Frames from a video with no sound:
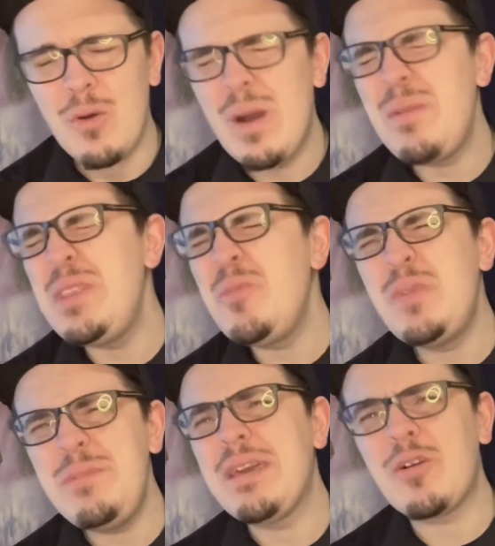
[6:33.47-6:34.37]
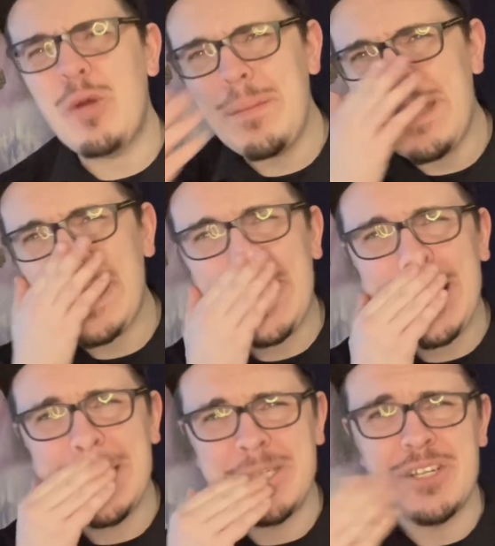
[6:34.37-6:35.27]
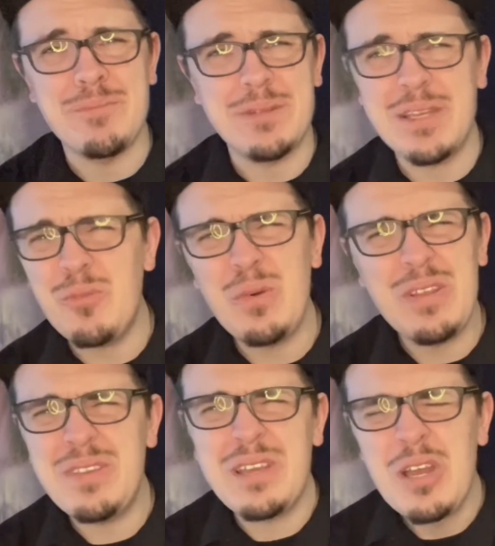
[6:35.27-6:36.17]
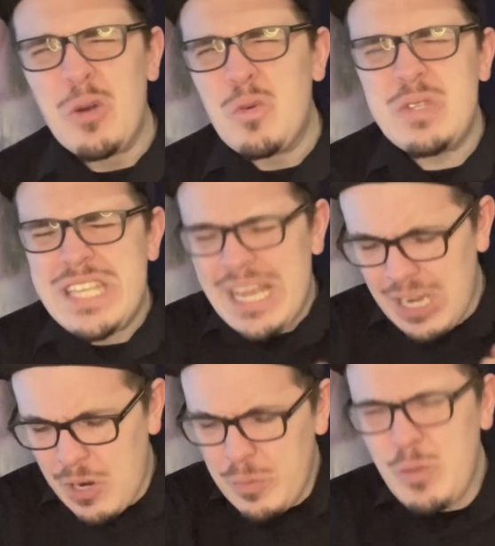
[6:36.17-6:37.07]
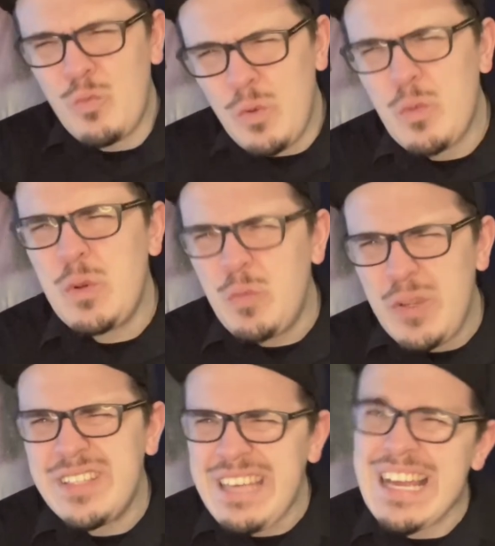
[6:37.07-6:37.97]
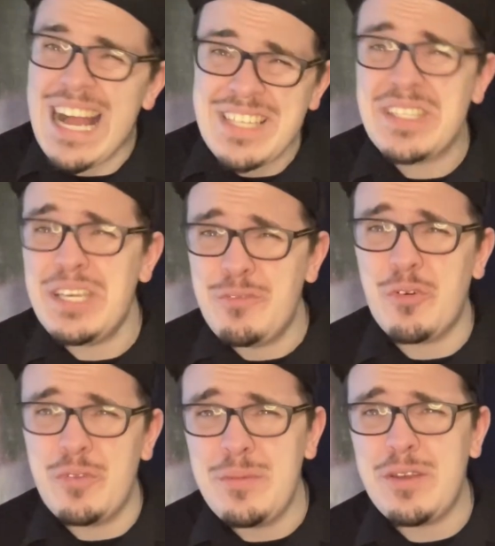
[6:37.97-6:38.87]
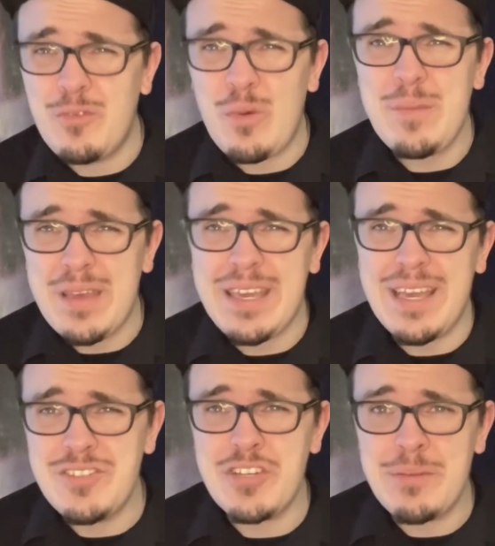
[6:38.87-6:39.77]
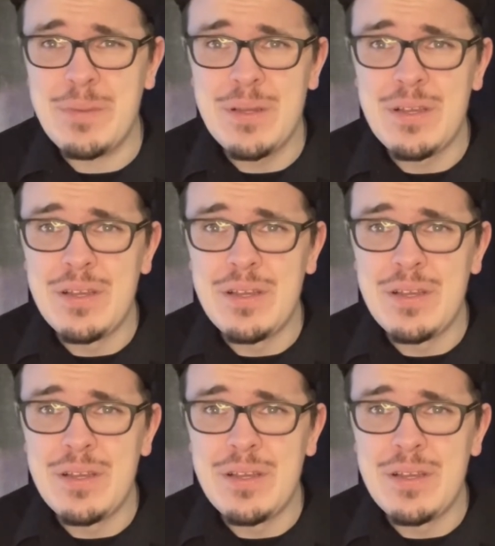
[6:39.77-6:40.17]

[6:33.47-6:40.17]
Why would they remake White Man Can't Jump? Like, what did, like, was, are we, were we really asking for a remake for White Man Can't Jump?